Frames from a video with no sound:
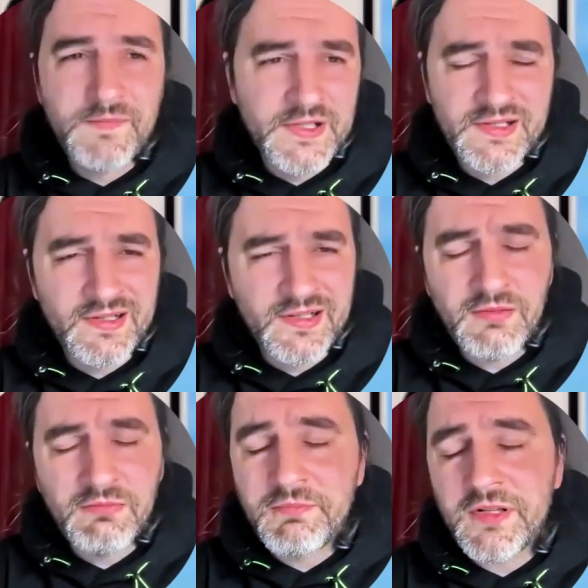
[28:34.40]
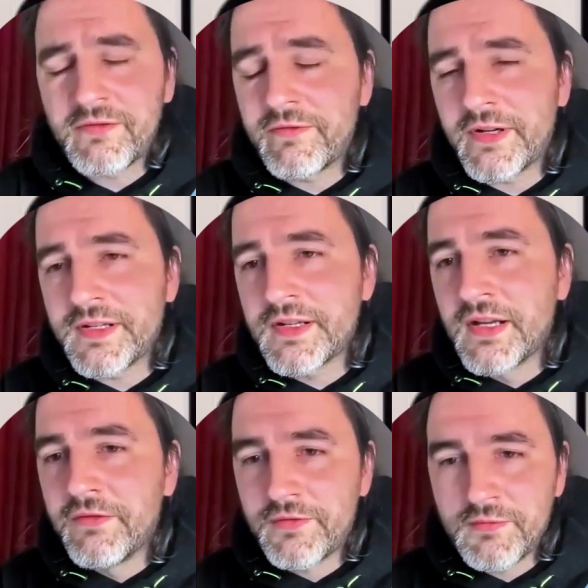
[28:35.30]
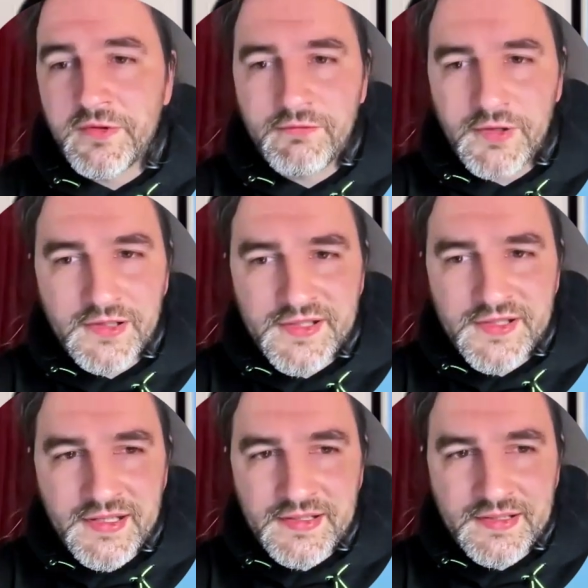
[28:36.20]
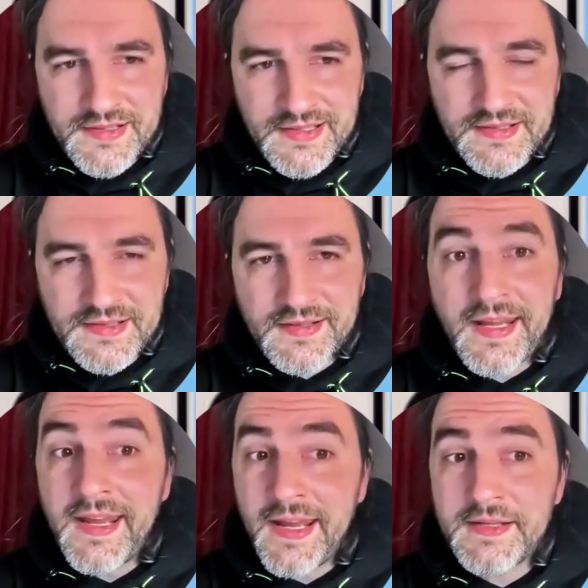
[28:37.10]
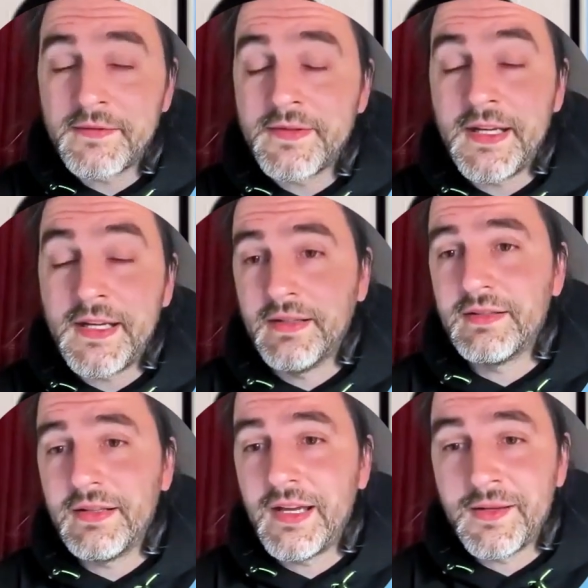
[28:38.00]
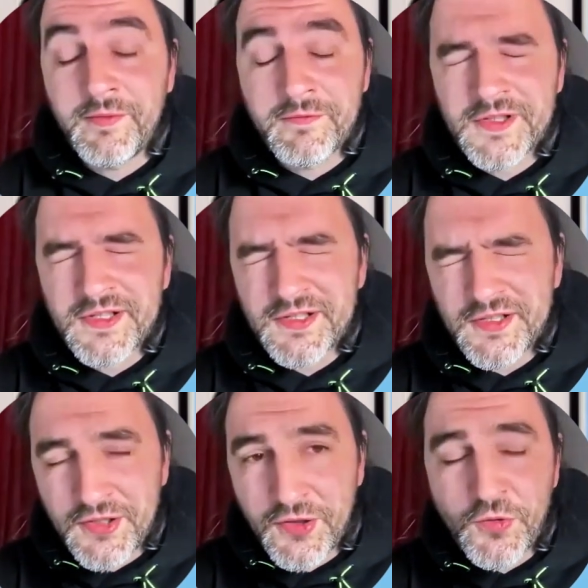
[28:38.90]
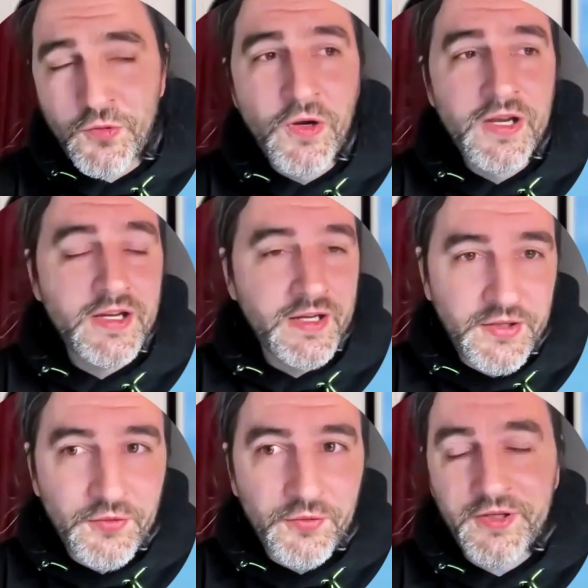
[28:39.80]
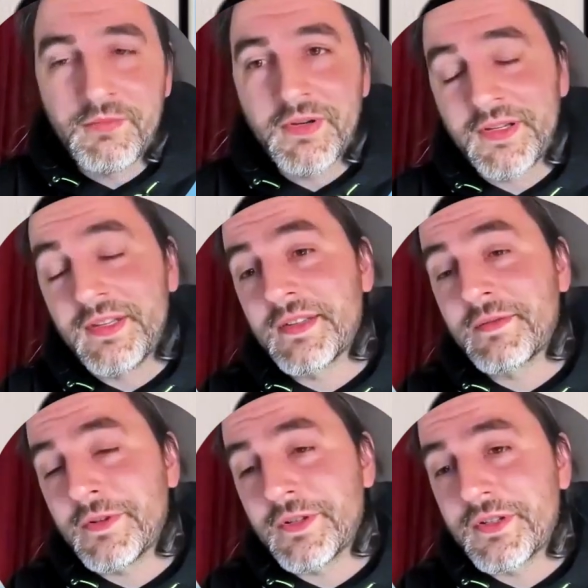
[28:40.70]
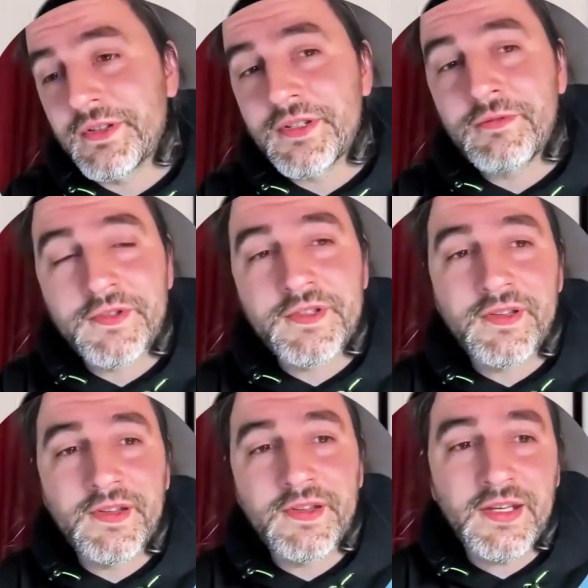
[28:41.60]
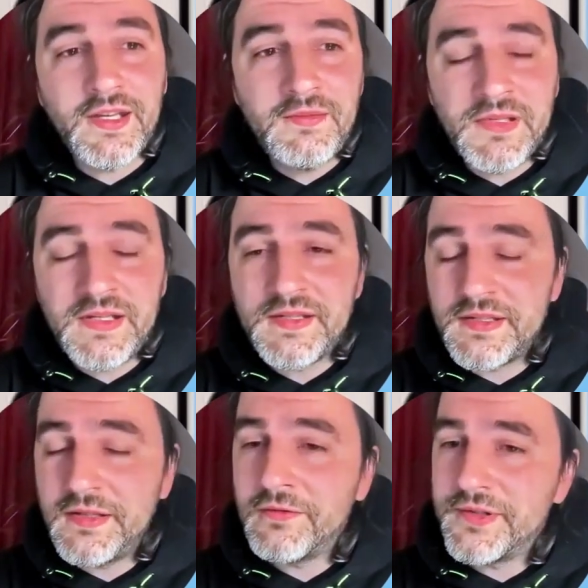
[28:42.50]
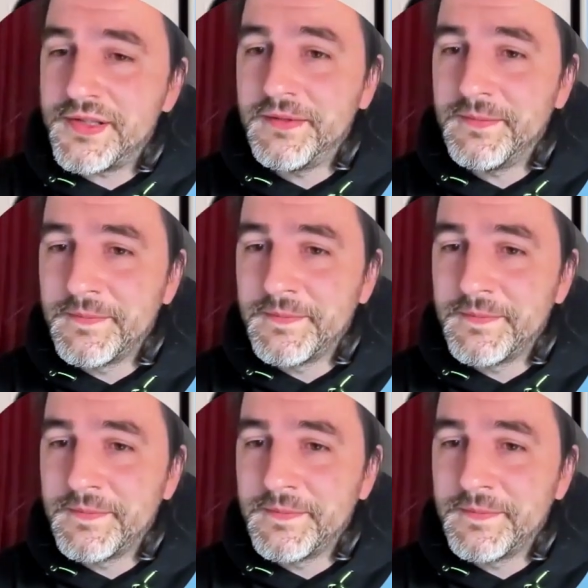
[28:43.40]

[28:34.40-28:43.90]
just a little bit paraphrased from a real test that I had to take. And I was so annoyed by these questions. So what do you think? A, B, C, or D?